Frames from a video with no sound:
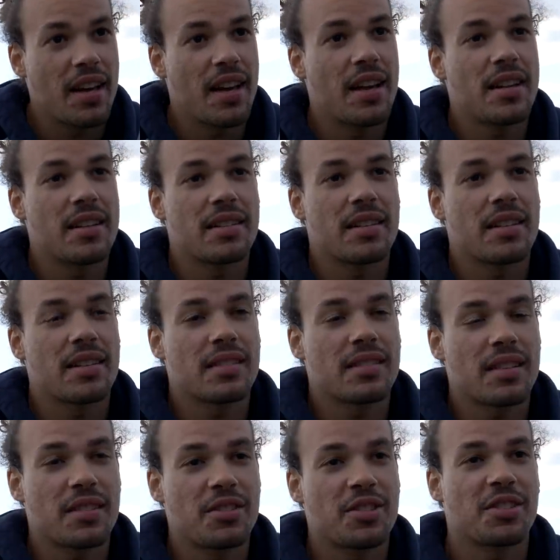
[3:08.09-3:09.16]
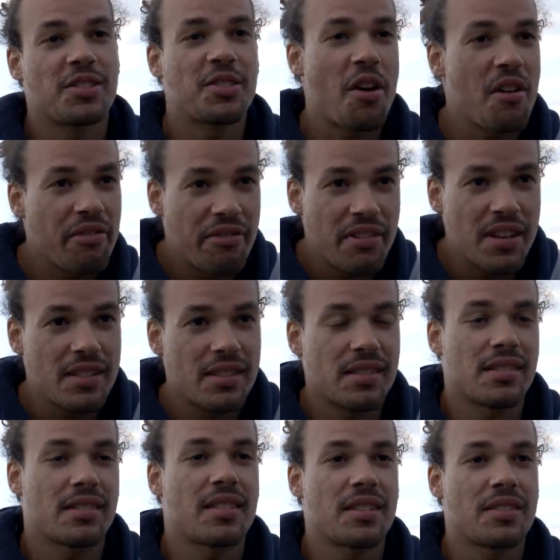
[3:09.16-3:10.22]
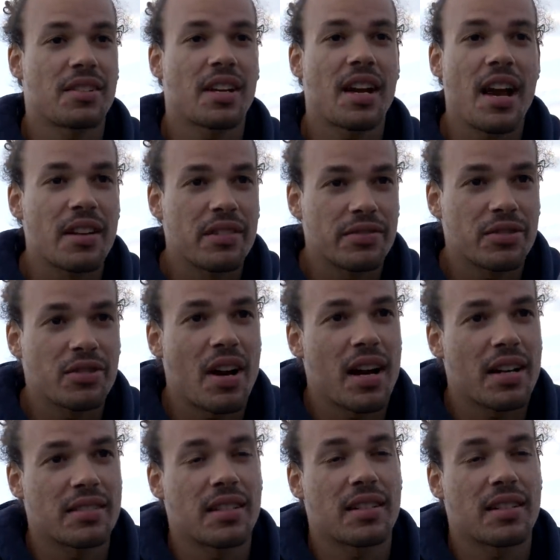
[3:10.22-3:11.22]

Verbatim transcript: and uh, such a surface, such a kind of track,